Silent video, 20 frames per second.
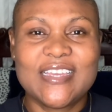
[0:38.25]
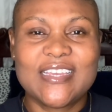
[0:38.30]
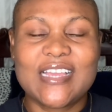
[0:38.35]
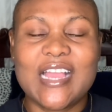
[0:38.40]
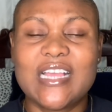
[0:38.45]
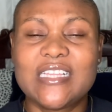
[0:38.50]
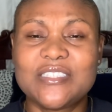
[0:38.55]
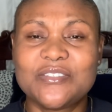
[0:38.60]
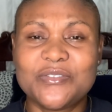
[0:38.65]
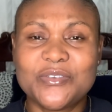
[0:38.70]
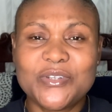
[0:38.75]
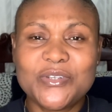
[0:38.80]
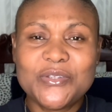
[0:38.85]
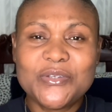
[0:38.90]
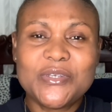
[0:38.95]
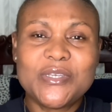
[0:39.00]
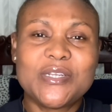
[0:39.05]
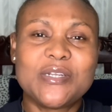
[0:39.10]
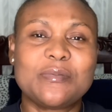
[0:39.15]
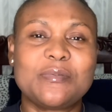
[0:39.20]
guys if you're
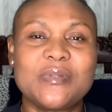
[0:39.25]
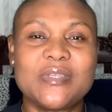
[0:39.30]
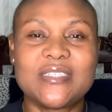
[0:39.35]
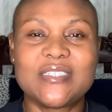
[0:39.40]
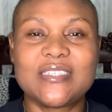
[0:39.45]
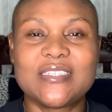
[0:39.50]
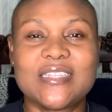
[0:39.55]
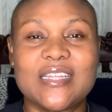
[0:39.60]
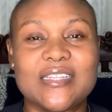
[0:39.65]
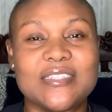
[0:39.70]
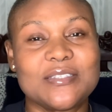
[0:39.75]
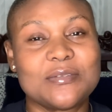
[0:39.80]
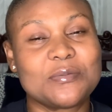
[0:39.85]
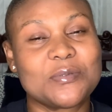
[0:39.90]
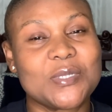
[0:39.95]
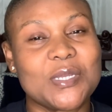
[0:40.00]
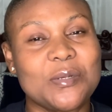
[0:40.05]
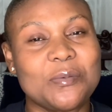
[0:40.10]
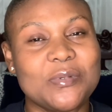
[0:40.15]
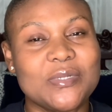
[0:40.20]
new here please hit that
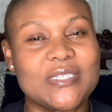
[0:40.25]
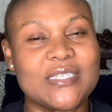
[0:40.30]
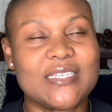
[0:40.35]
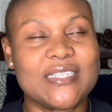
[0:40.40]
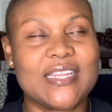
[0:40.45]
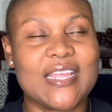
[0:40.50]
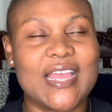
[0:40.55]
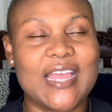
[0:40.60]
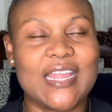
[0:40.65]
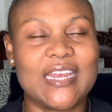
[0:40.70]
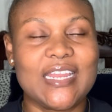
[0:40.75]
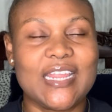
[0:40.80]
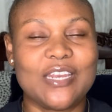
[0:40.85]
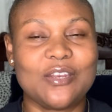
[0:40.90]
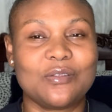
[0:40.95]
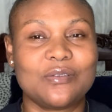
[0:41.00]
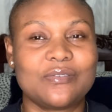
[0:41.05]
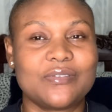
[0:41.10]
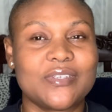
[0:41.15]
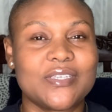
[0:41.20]
subscribe button and that
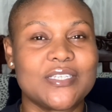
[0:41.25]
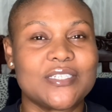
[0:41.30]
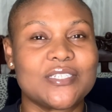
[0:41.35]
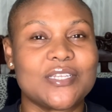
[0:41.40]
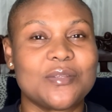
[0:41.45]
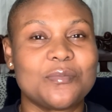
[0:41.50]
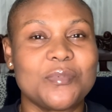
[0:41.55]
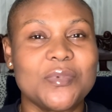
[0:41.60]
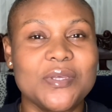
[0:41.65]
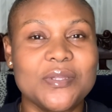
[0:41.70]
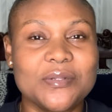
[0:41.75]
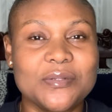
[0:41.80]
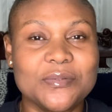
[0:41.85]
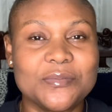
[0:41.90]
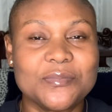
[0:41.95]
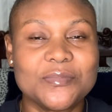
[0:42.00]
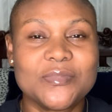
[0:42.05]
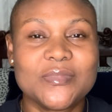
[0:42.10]
notification bell